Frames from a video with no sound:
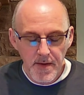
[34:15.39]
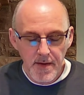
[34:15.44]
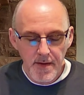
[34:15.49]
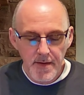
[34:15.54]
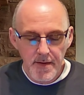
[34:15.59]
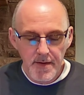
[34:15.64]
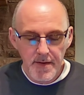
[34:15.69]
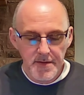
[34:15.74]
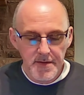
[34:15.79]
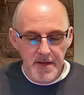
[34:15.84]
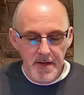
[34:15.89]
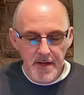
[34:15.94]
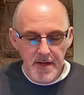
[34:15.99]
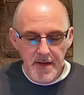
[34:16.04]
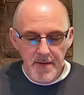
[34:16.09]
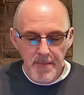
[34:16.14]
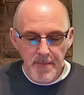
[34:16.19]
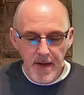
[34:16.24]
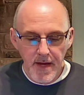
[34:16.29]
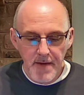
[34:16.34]
He said,
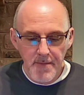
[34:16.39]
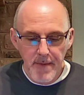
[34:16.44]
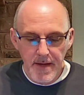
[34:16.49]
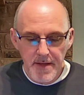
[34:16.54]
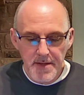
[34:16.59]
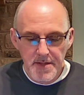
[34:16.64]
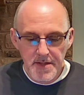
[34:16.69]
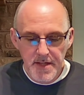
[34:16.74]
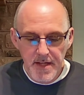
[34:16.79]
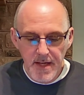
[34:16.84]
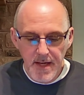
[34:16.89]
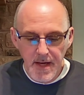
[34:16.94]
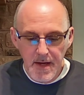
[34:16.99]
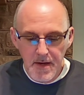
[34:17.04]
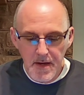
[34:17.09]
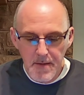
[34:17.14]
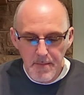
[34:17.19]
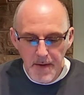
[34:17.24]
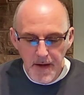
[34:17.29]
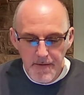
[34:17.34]
He made my skin
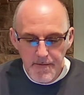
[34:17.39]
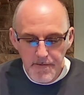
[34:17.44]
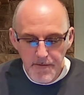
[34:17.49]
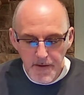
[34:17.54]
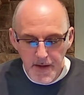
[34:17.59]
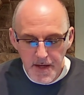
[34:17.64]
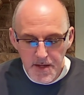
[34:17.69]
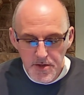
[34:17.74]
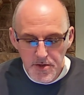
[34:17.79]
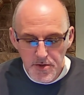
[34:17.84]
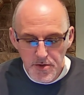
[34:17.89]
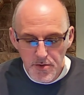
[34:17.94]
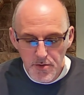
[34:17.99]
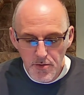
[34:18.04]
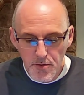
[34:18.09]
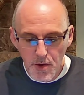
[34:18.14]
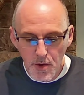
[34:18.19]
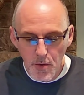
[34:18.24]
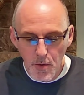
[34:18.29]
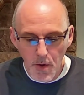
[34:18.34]
and my flesh
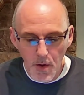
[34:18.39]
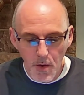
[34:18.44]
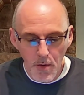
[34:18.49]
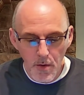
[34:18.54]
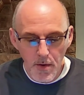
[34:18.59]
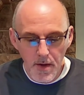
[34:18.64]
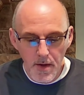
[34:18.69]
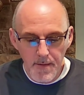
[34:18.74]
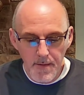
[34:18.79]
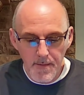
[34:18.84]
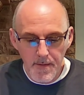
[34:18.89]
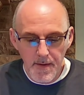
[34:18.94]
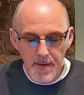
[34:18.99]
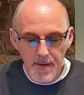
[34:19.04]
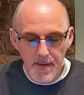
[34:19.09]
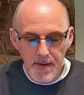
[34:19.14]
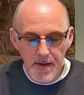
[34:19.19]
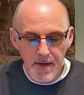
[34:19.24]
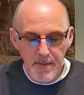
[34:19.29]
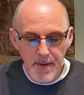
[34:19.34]
grow old.
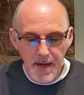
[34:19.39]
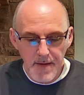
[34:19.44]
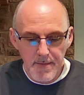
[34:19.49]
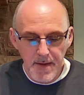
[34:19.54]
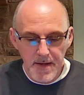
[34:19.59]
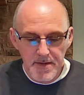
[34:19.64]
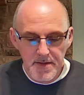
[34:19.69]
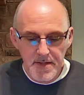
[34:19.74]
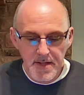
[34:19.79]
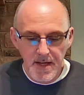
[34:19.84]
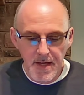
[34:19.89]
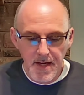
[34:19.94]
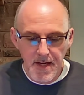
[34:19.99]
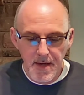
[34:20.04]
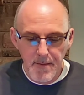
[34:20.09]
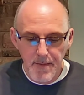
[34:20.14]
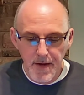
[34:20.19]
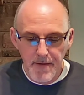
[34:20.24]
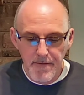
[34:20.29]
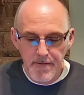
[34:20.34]
He made my skin
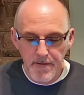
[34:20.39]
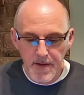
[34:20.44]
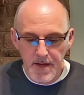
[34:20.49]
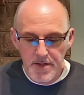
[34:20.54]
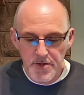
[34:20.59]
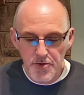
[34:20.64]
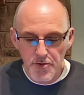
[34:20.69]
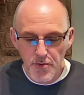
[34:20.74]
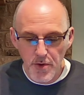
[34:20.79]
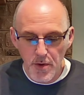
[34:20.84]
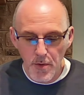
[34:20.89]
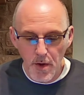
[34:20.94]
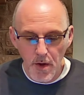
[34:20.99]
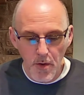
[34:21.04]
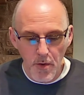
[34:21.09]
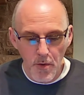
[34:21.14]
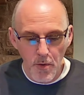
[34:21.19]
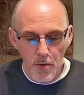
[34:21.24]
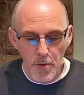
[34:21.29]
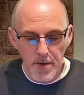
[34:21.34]
and my flesh grow
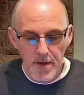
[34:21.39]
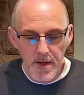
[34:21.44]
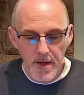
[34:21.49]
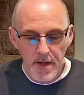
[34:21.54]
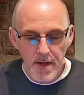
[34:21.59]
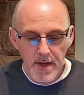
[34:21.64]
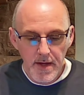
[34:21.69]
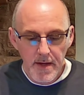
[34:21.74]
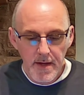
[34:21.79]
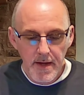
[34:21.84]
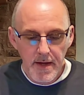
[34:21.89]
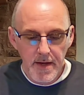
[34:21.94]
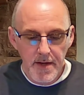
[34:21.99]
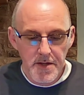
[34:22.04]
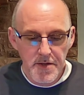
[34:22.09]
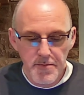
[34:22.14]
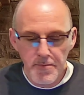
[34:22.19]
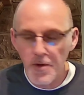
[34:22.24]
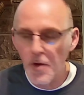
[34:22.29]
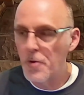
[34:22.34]
old, and
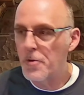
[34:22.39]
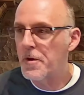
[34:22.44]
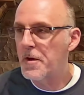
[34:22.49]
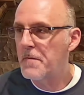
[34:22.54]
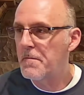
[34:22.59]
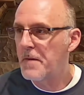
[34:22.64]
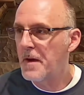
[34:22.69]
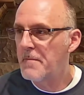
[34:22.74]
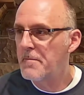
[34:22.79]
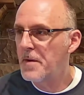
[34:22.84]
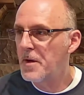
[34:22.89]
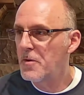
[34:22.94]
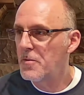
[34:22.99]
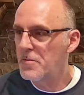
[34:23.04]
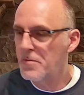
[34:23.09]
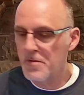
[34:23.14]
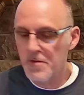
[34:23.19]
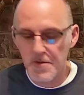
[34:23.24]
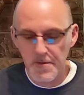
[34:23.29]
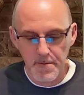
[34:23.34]
has broken my
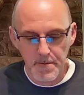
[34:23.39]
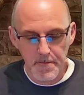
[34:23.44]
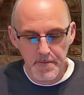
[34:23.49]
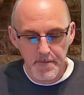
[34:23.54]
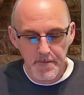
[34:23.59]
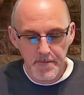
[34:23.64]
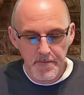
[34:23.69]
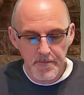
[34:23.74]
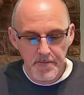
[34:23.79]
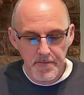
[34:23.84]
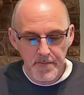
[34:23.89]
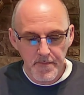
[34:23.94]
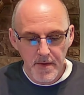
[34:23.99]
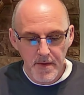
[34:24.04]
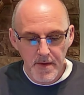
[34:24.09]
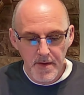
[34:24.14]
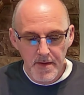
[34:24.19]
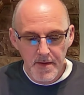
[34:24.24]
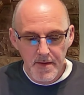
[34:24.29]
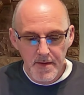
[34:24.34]
bones.
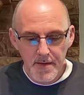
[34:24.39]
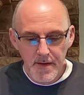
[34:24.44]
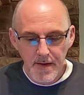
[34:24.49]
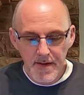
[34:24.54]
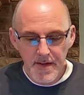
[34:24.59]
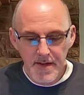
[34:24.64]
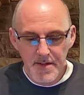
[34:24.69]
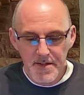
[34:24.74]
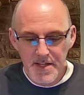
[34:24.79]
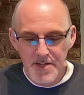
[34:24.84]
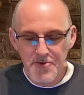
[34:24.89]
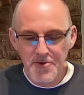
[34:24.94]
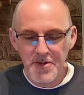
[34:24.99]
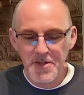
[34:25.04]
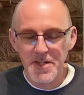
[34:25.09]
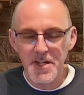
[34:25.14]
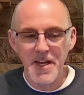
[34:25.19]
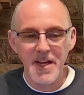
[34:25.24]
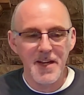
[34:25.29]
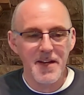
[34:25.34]
I think it's
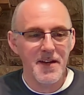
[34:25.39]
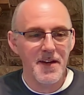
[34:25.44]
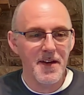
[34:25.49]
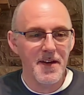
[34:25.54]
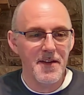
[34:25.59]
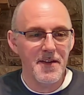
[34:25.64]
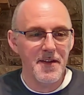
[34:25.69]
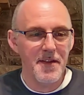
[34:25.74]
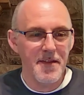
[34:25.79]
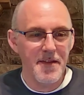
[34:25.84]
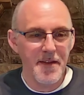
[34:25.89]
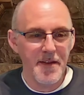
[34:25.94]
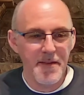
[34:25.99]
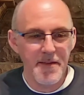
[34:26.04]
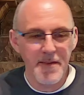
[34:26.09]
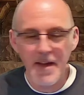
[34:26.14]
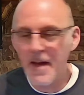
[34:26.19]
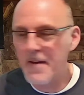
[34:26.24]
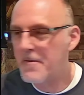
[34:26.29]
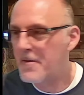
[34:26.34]
interesting
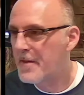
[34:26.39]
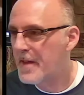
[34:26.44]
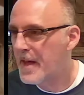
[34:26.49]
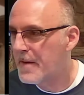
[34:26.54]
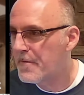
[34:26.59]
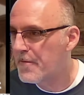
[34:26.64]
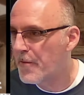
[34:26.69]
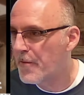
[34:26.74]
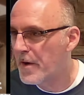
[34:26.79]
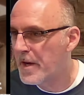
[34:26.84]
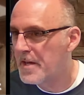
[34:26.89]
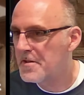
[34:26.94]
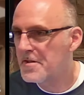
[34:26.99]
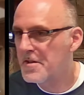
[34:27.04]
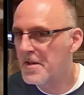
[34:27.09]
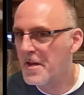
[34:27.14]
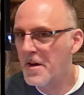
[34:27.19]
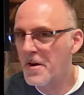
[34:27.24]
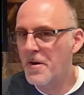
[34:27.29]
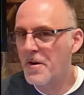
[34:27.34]
that phrase
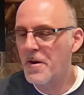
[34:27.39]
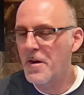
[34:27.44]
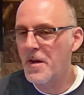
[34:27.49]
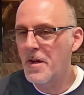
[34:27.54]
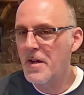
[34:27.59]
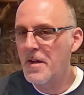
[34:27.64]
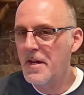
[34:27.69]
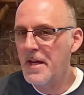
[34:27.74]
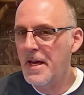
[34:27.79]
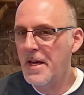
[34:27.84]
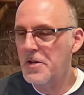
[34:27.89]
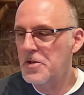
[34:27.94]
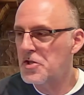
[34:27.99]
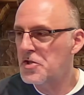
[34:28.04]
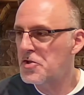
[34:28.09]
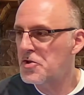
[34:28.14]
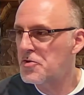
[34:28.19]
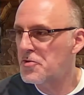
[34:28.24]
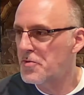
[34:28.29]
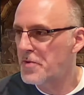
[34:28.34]
there, how
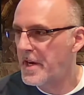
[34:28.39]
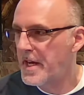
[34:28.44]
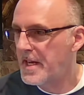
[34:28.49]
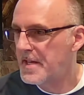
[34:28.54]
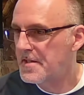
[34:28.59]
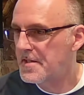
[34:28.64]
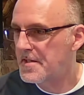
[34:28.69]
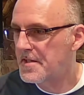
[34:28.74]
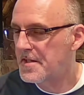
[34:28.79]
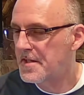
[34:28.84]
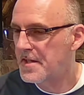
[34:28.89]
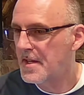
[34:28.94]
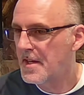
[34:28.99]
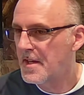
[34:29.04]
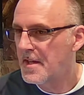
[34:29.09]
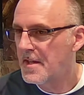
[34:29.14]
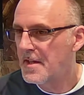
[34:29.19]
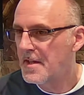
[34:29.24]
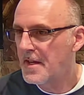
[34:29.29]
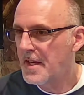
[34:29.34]
stress
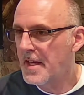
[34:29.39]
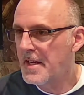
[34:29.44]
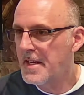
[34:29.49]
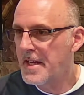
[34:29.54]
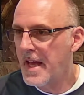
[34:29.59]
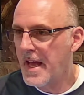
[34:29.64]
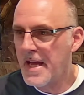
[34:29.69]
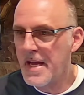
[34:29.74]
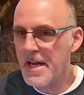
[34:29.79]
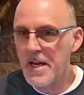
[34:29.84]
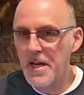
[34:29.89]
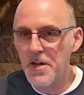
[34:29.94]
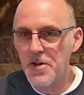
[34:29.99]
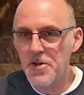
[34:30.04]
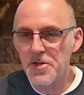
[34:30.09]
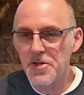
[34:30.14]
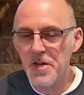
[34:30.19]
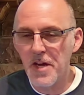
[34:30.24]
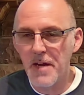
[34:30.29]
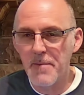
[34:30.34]
can
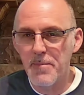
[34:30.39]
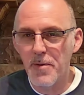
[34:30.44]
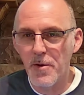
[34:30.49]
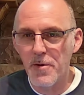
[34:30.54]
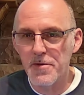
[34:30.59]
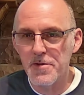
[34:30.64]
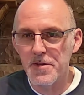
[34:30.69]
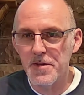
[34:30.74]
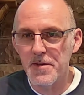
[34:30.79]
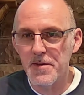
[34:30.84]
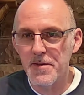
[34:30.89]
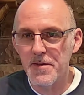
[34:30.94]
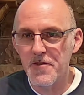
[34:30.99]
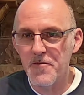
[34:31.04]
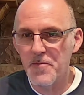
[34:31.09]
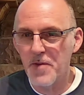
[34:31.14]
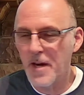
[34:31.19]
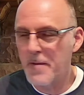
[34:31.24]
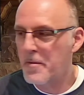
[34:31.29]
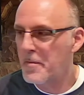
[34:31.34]
age a person. You've
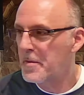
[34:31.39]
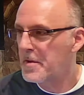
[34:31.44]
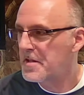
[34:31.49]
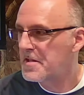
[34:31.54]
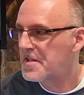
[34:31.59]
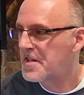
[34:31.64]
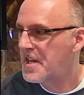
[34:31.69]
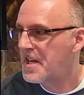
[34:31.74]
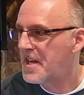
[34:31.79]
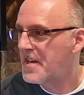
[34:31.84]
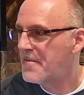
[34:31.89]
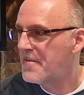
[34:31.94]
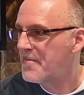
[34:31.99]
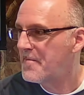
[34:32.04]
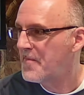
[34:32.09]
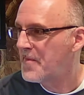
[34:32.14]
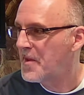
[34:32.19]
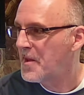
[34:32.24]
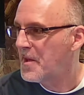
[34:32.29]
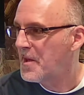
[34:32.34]
probably seen
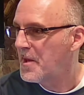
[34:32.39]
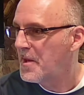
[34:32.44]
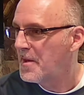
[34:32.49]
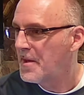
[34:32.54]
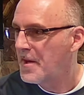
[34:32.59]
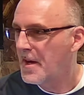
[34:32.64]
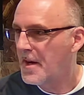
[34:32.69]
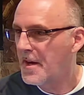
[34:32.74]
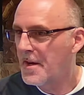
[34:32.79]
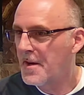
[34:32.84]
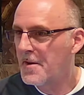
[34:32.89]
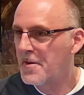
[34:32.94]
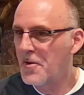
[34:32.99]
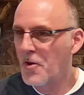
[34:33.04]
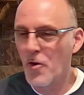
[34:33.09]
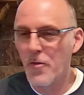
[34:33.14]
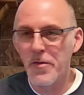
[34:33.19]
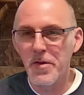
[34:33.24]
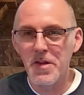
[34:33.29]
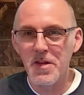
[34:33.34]

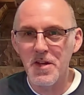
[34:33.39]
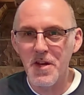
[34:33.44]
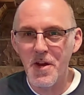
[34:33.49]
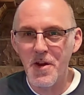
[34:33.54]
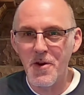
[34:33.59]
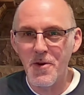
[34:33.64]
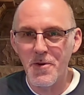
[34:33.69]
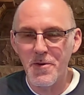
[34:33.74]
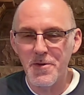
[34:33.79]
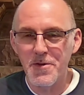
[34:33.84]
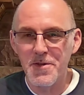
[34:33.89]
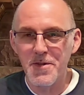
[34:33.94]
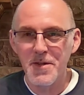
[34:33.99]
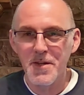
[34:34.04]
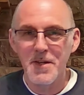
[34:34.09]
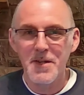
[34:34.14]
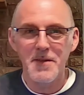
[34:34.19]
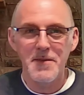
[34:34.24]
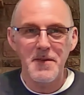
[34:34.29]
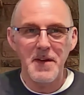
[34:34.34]
over the years,
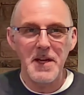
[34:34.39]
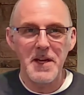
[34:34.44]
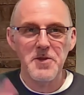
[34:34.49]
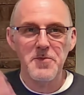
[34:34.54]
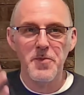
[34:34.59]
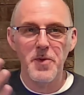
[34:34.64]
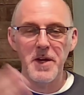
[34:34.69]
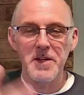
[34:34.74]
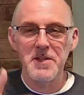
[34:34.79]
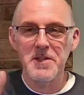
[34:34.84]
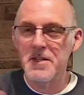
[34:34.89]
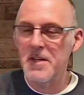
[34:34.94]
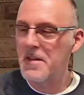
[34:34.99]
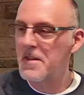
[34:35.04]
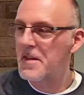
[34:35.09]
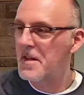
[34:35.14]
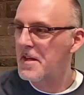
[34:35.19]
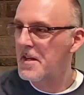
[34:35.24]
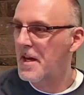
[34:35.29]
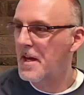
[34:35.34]
each president
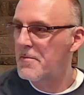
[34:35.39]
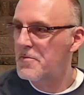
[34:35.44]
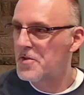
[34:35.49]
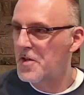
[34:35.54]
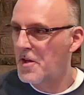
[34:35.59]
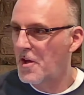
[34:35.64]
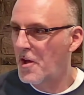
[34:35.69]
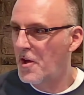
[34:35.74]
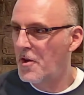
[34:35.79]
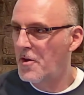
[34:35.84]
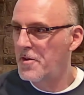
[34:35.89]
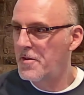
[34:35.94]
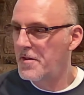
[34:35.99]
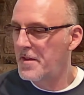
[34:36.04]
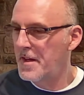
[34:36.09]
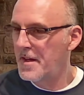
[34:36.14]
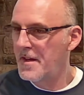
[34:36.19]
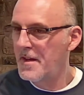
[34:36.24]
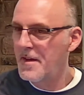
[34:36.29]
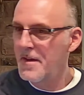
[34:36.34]
that comes along,
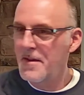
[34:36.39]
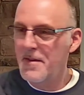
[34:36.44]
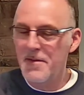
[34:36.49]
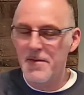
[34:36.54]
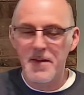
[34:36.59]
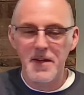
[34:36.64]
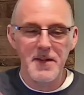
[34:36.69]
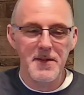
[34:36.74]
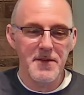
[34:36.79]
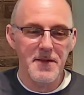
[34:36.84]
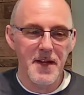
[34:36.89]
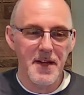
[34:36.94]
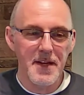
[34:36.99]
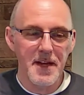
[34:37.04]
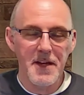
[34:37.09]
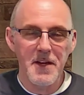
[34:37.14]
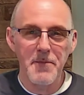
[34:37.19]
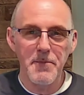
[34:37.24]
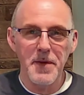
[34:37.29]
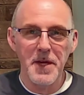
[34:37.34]
they
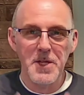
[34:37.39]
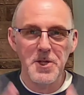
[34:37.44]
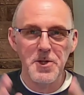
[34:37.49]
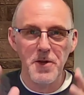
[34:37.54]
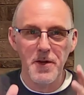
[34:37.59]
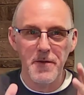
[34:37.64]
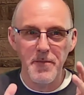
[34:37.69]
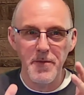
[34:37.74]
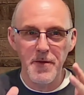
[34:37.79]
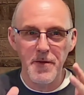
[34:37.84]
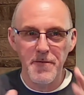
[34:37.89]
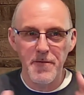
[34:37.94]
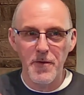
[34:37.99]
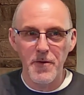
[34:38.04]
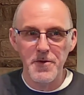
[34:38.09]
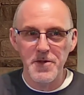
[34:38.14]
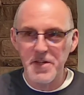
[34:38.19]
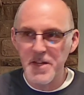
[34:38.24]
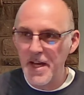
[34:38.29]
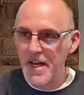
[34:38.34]
take a picture of them their
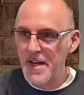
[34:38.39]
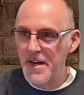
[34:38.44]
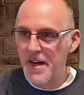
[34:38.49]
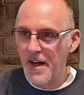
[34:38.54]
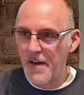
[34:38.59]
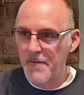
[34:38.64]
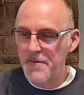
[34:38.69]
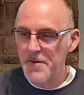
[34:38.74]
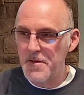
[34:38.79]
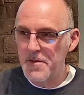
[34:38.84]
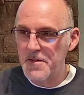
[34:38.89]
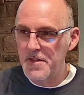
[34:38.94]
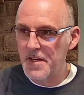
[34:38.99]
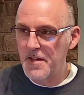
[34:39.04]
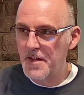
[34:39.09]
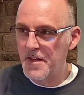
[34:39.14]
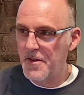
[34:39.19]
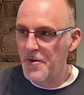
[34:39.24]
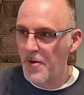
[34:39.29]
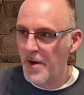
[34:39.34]
first day in office and
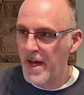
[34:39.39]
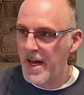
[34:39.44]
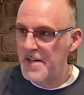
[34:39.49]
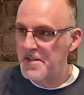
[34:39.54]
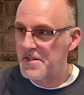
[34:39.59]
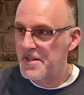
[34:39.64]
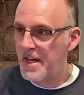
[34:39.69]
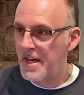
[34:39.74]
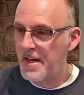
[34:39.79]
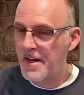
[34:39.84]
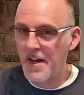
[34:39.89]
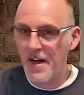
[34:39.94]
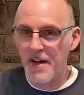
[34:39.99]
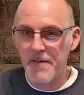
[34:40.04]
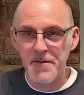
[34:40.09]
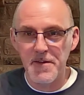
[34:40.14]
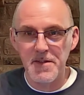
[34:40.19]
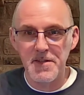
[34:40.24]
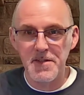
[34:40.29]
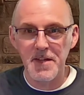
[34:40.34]
then their last day in
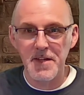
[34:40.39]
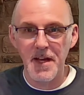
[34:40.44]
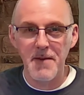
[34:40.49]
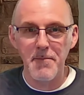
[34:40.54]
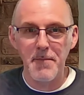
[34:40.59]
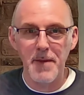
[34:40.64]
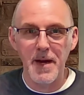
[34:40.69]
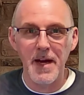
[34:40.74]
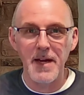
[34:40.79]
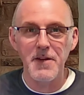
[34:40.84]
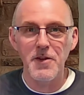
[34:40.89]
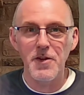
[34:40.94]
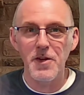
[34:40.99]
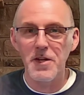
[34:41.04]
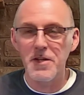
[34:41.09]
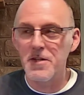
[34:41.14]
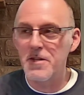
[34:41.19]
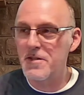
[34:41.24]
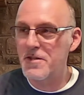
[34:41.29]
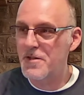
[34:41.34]
office, and my
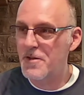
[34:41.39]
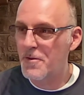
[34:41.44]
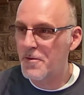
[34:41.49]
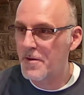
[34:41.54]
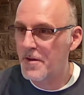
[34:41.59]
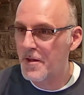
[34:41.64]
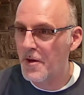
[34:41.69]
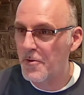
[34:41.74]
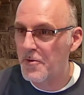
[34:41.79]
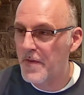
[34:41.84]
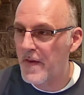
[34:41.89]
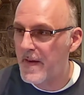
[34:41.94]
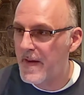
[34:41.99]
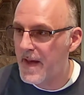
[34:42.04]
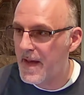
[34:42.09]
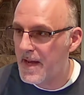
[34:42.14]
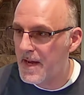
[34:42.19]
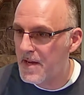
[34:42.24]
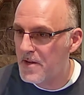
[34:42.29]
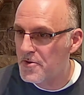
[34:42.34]
goodness, don't they
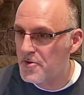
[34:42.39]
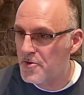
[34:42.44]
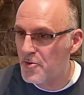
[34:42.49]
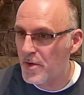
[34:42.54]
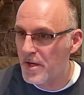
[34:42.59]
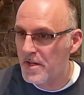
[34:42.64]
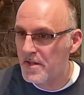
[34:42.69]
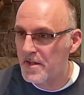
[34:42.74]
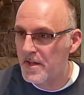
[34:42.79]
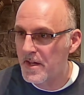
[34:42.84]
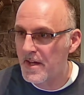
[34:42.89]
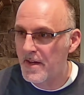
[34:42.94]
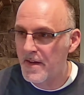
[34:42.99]
age quickly.